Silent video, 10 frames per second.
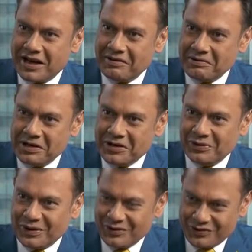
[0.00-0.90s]
their
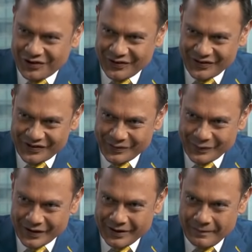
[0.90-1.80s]
yield control, as it
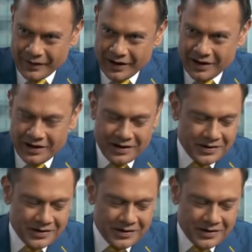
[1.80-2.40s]
were. Yeah.